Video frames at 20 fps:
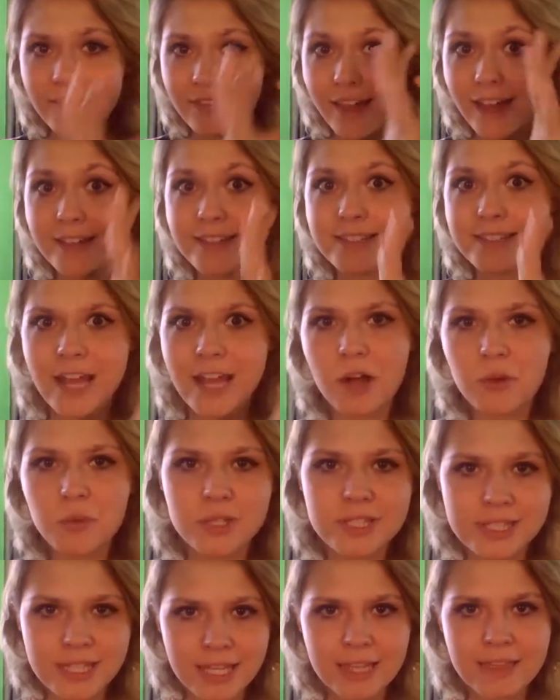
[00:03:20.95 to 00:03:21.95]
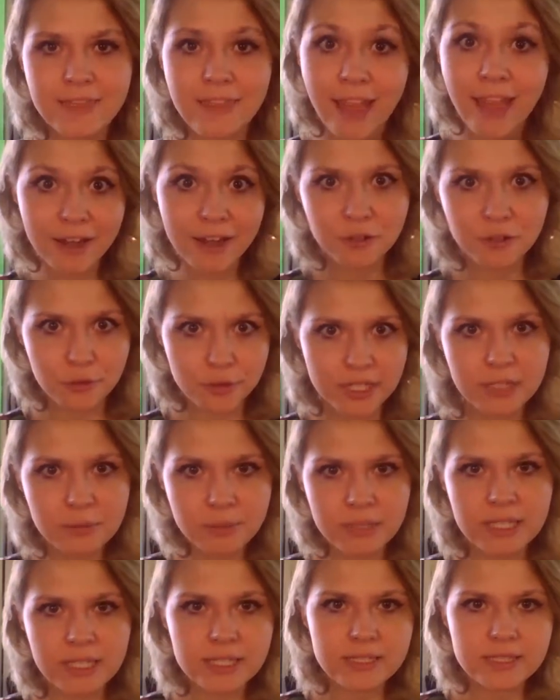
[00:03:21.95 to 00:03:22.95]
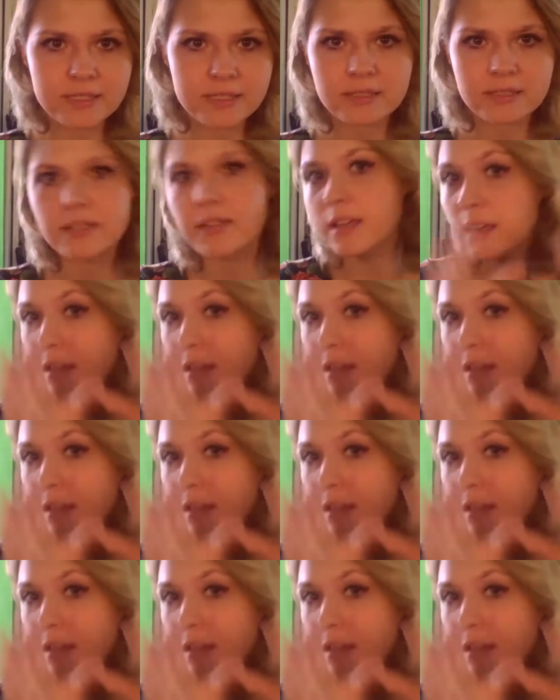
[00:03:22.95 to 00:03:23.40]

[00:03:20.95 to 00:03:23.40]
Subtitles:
that's not what's in that grid piece.